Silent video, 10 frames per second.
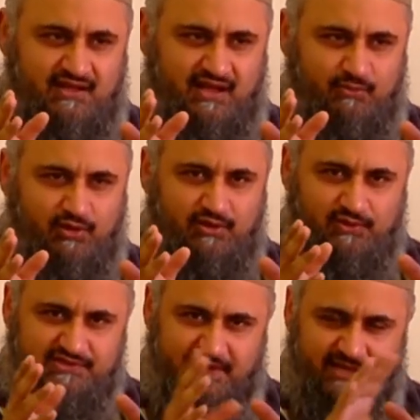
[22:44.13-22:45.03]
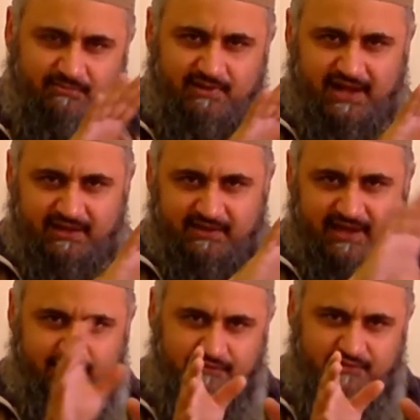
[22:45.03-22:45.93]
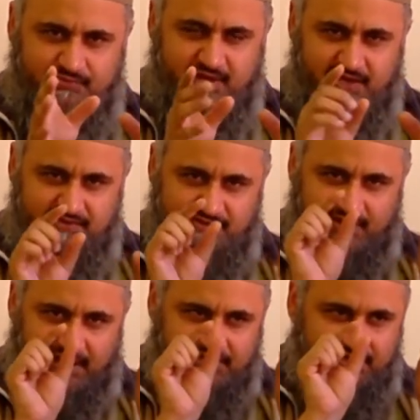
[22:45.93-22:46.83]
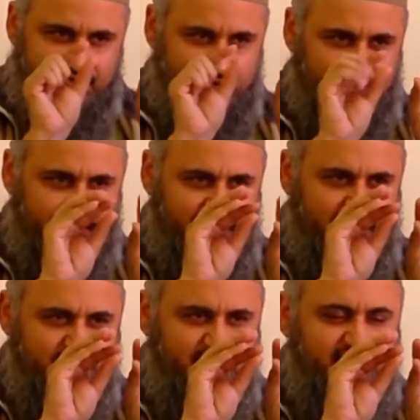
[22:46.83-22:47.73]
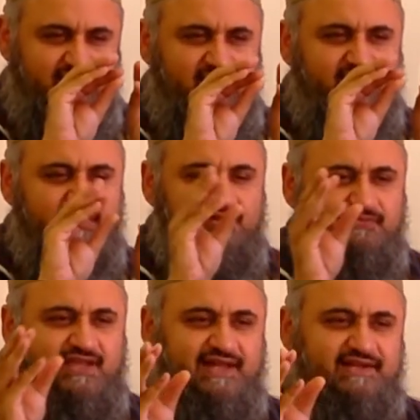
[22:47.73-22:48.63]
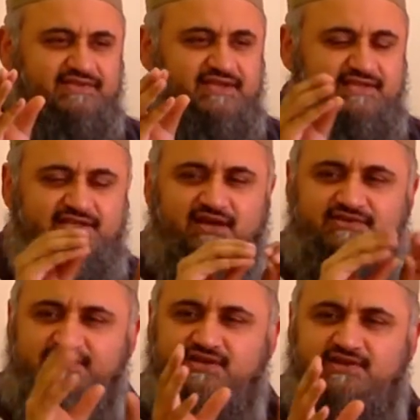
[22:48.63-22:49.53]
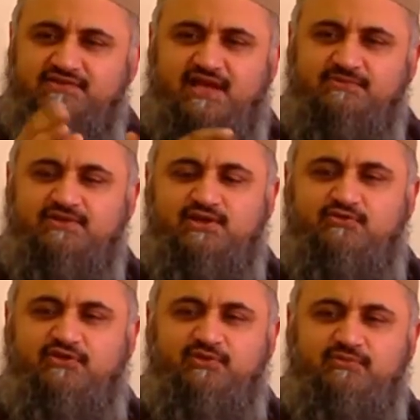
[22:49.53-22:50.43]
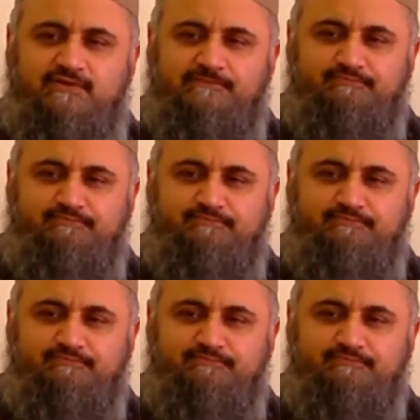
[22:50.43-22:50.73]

And what looks like a black area of space actually saw lots of young galaxies, young stars, absolutely incredible